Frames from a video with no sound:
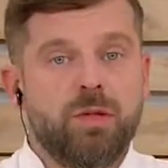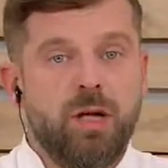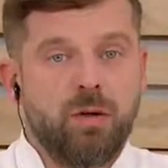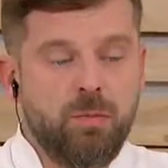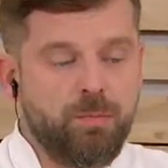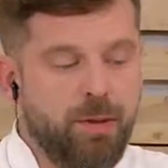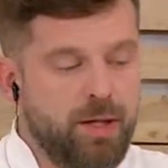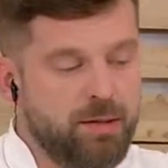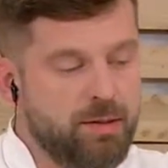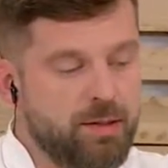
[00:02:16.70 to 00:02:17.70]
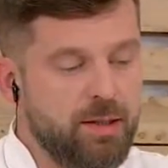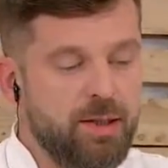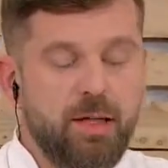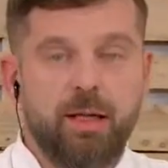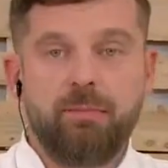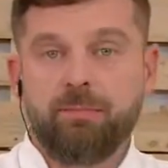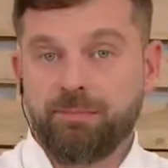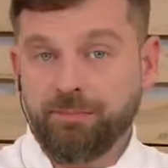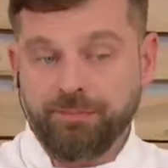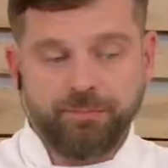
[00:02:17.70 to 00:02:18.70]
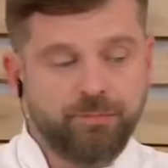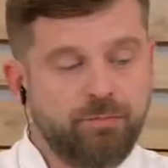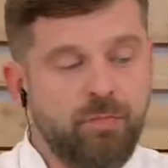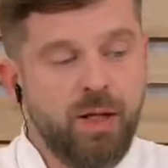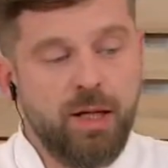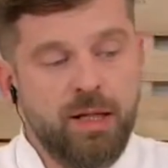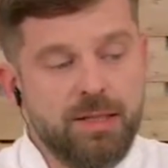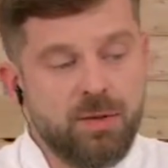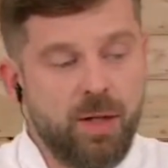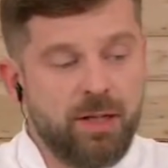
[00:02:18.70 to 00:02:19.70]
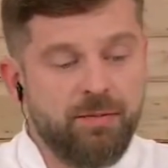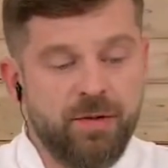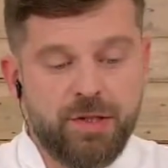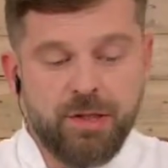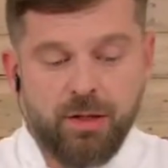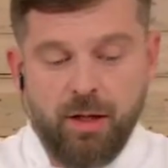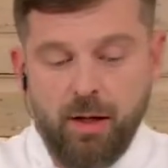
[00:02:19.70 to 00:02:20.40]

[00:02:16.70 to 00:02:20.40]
go, but then again, it is quite efficient.